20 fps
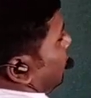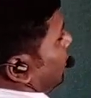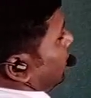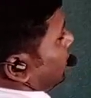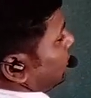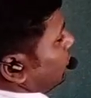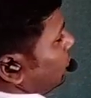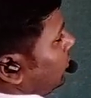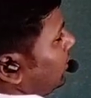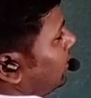
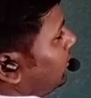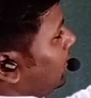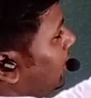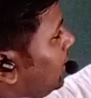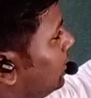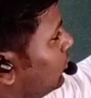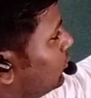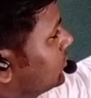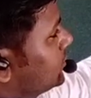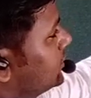molecular
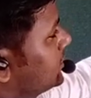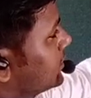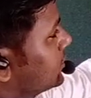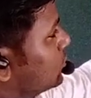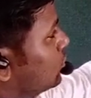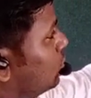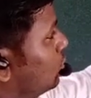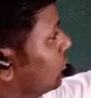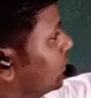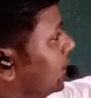biologist
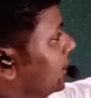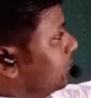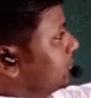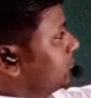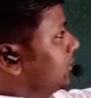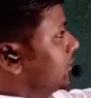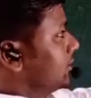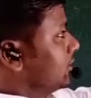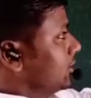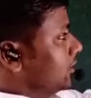who gave
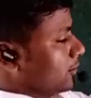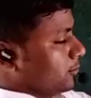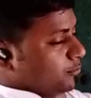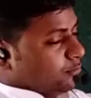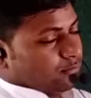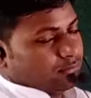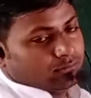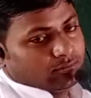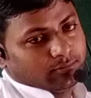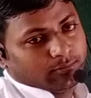the term
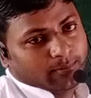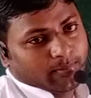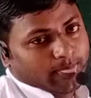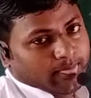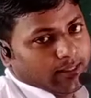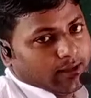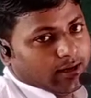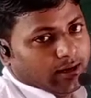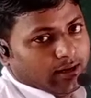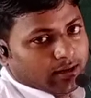
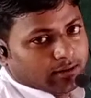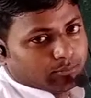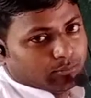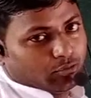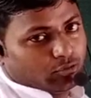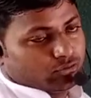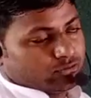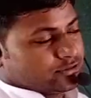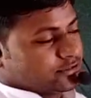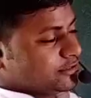
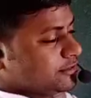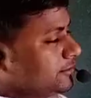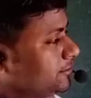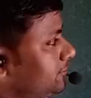hormones.